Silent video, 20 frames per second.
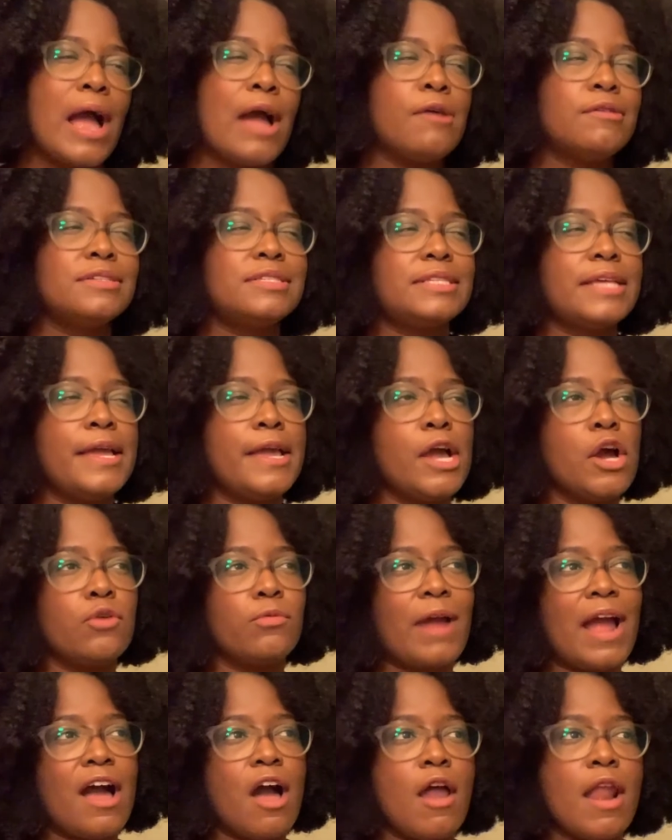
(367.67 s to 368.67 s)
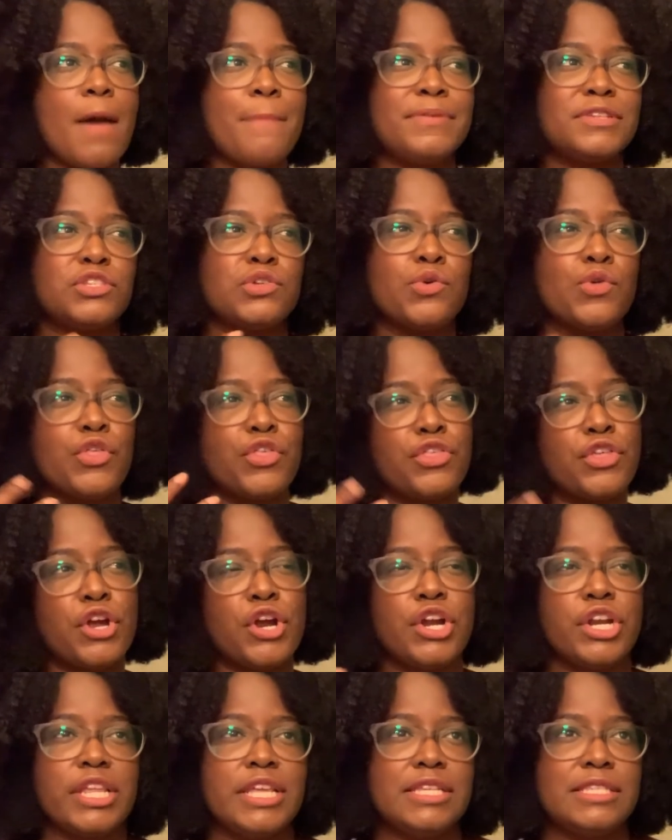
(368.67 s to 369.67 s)
I will say around episode
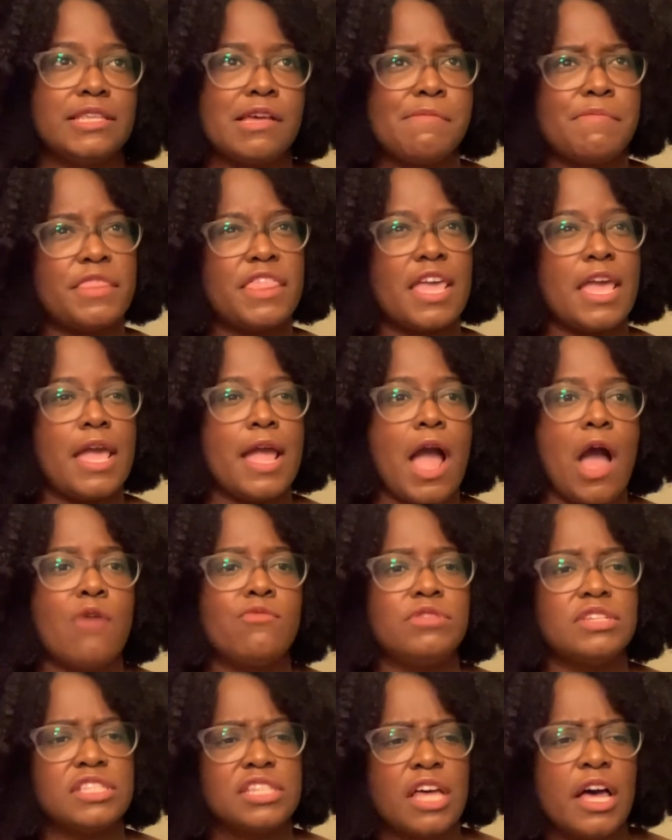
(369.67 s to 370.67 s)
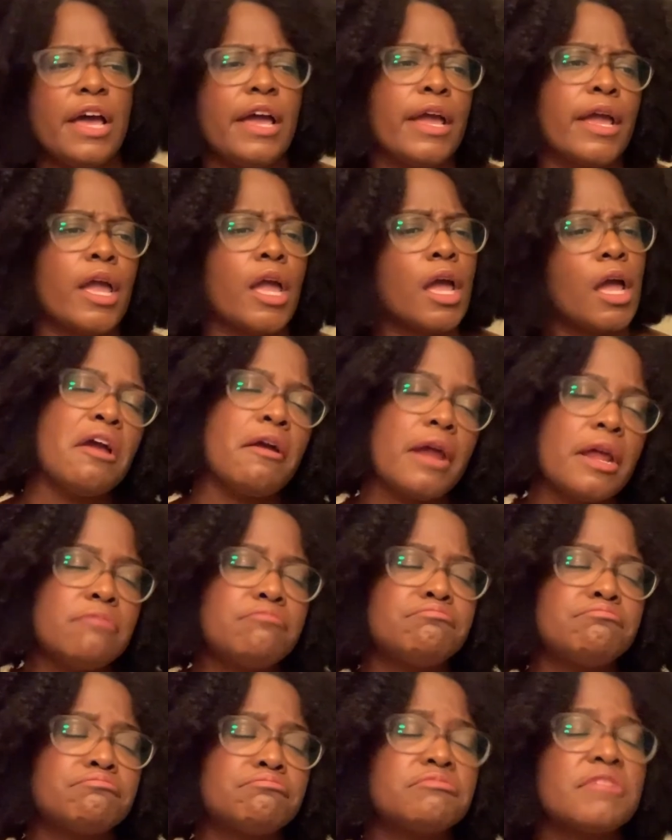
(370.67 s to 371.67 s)
30 something, I was like, all
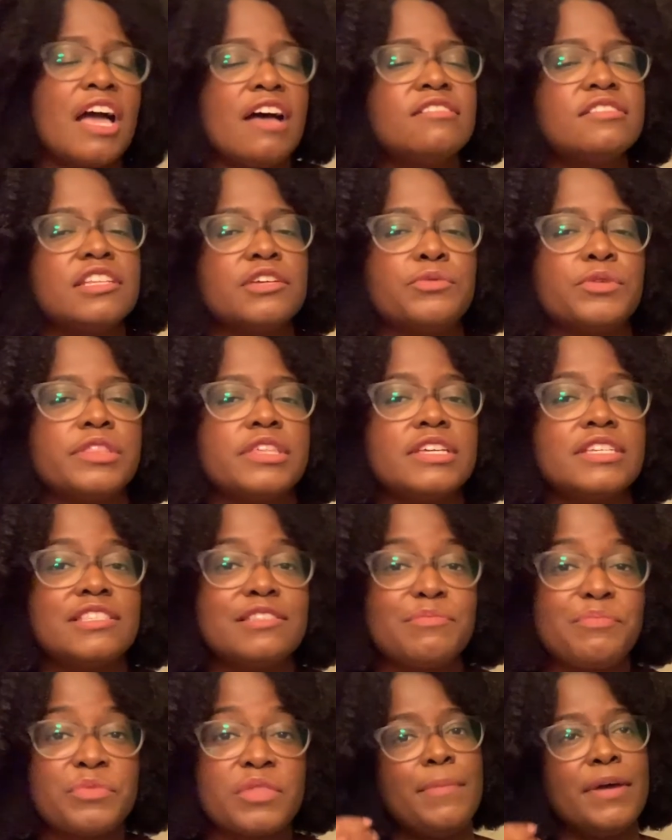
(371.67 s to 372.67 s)
right, I'll stick with this.